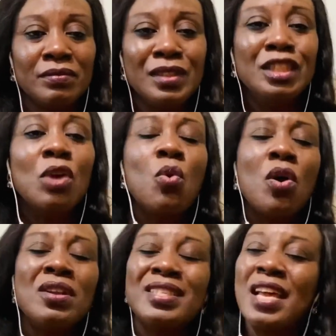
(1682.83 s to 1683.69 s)
They will
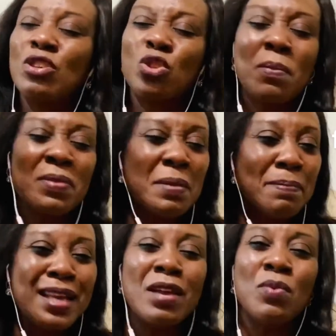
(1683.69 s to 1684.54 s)
always tell you something
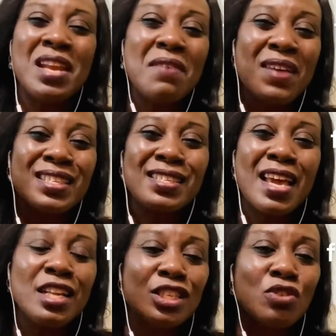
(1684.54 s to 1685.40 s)
bad. They will never say
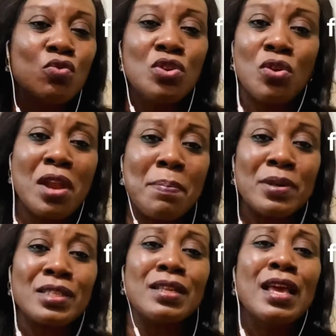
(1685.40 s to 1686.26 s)
anything good on another
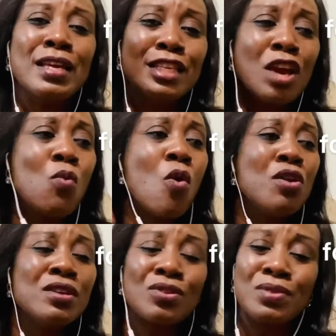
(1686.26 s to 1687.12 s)
person. They will
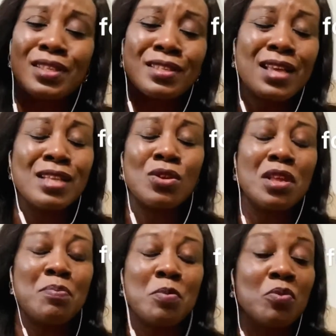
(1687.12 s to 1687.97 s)
always criticize other
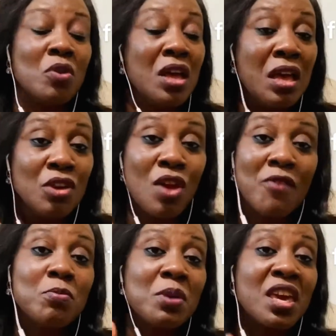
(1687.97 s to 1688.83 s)
people. You have
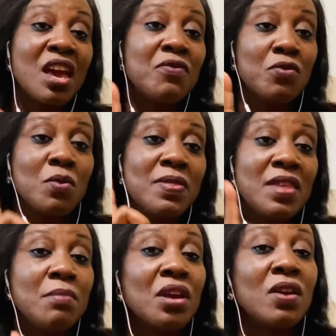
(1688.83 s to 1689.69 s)
to be careful with
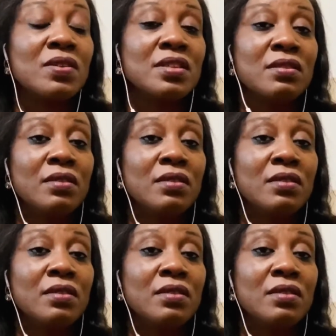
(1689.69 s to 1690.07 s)
them because